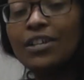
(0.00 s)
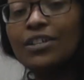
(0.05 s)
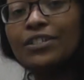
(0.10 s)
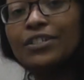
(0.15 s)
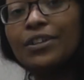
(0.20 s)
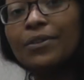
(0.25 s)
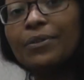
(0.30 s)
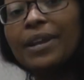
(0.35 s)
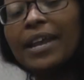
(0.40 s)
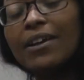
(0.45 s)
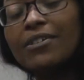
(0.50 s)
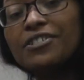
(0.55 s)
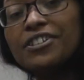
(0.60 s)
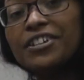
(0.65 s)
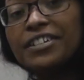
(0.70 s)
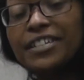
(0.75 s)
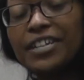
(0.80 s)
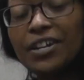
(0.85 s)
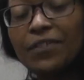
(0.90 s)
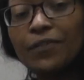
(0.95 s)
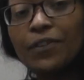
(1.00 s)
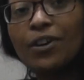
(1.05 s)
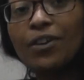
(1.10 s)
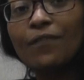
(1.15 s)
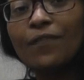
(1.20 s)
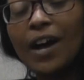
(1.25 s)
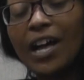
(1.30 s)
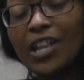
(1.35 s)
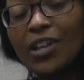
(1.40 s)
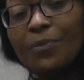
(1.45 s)
So now she's here for her
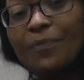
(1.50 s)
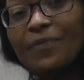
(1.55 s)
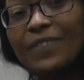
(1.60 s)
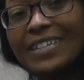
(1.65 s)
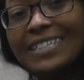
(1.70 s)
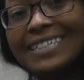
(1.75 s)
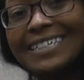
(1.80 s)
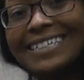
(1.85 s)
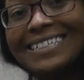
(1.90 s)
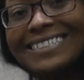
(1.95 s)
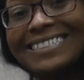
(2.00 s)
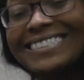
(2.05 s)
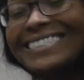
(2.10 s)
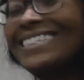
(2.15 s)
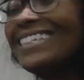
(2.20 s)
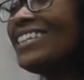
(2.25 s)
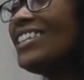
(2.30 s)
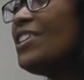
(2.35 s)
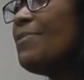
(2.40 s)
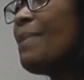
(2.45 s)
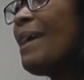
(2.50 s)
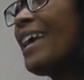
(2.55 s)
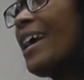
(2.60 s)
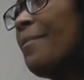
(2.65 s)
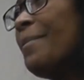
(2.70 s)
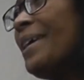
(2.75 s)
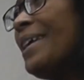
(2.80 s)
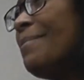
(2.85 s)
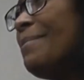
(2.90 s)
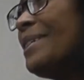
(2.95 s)
follow-up visit. You may
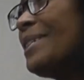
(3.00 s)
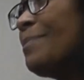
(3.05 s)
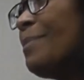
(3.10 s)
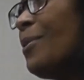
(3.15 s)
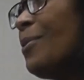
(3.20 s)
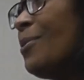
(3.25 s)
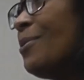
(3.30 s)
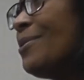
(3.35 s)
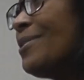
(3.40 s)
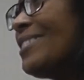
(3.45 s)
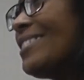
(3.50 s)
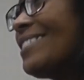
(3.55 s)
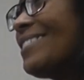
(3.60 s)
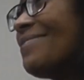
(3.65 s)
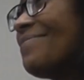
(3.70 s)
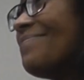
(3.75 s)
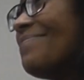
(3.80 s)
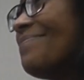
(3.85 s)
come in, Ms. Bowles.